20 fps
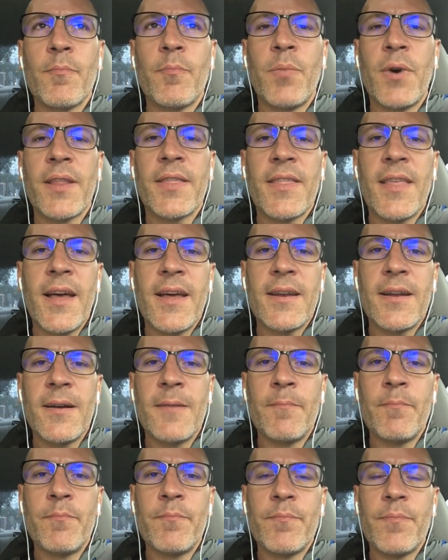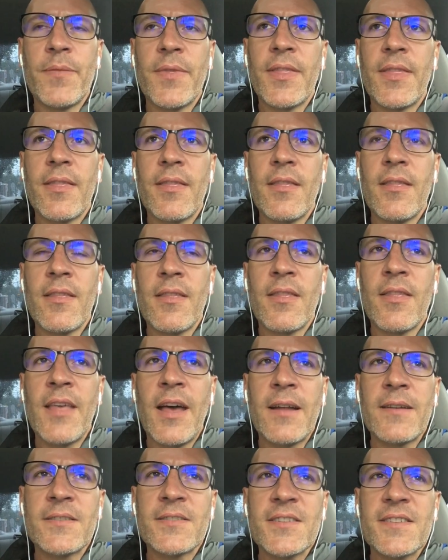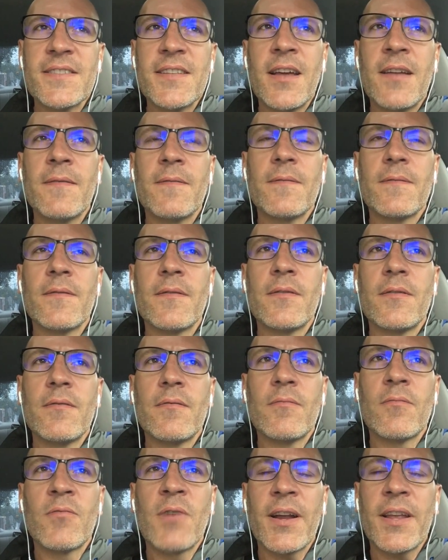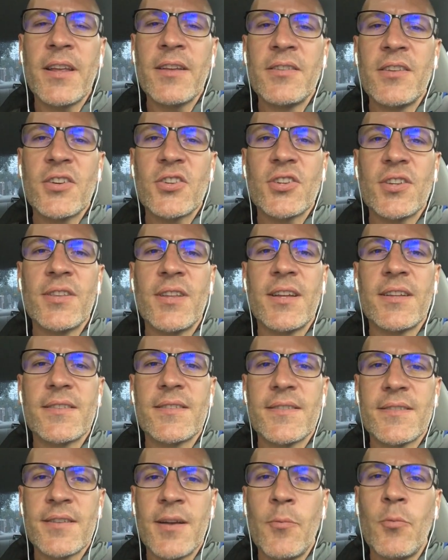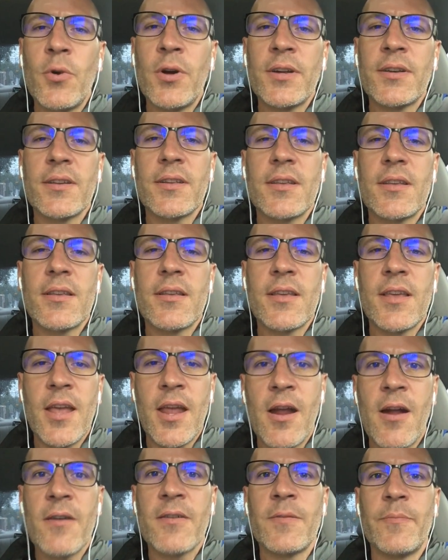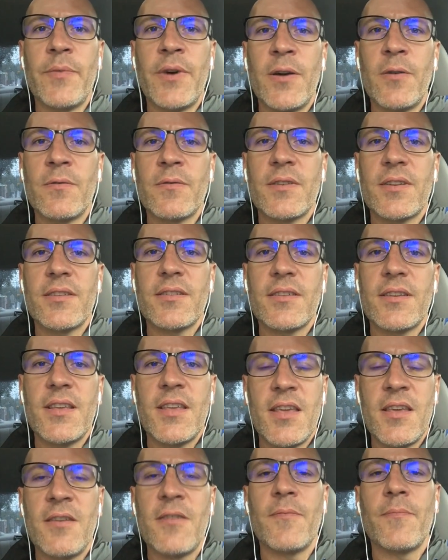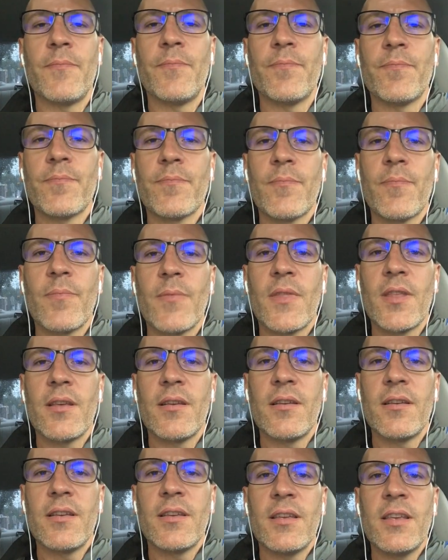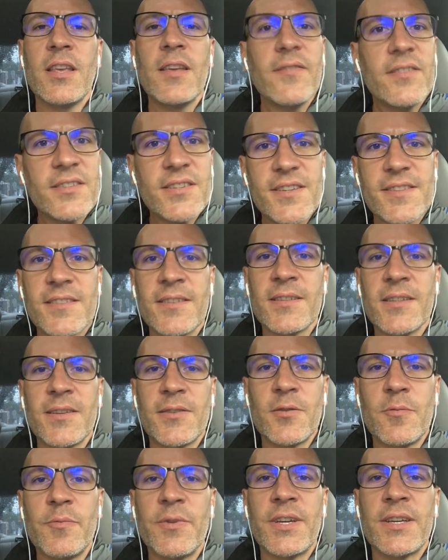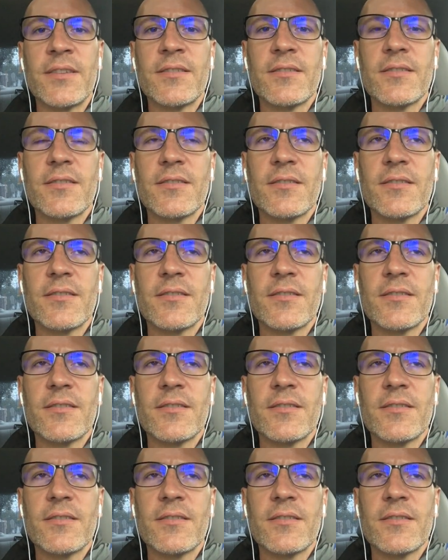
But that just that recognition that someone cared about him, even just a little bit,